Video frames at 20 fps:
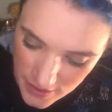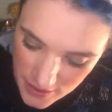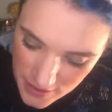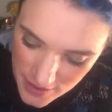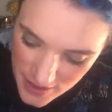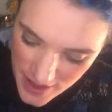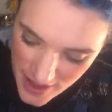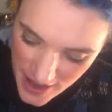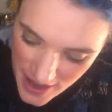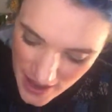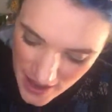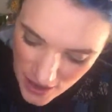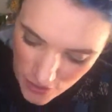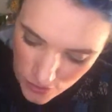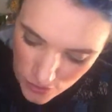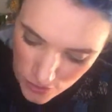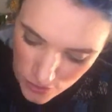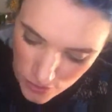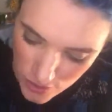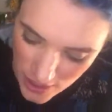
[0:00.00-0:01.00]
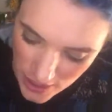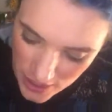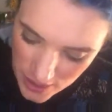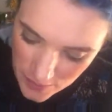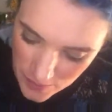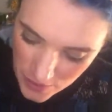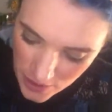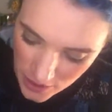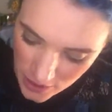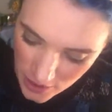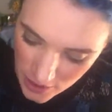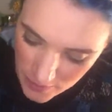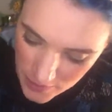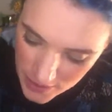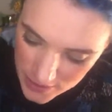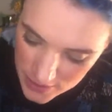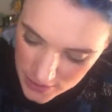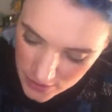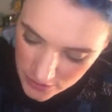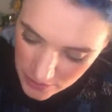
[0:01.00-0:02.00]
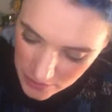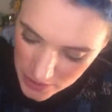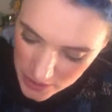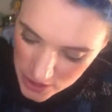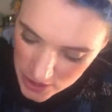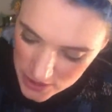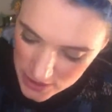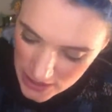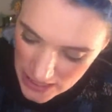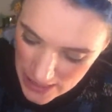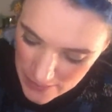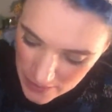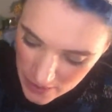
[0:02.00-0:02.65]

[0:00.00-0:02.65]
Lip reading: Yeah. Oh, I could put a little bit of silver. I'm gonna just tap a